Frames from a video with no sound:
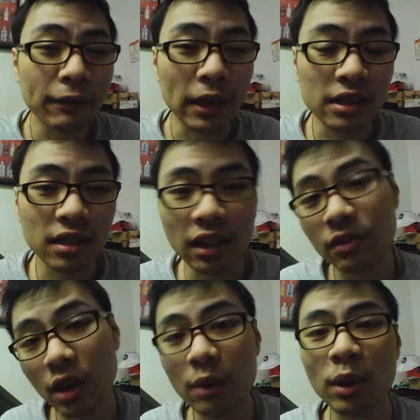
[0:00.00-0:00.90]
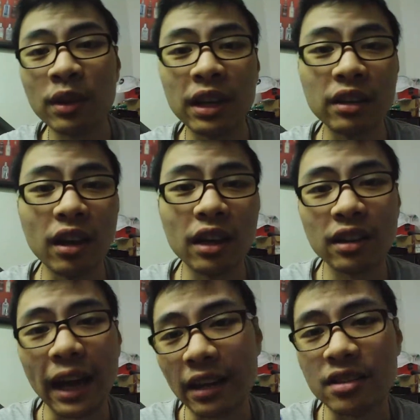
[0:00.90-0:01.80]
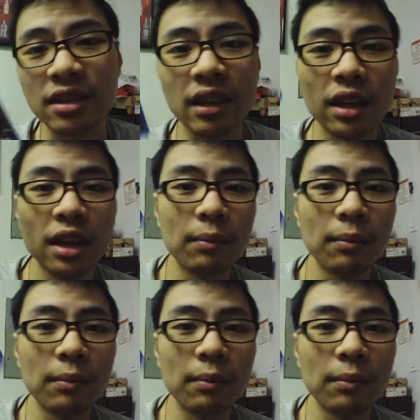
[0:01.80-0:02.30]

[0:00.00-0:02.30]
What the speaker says: have Fantasy Life, so I went and got that instead.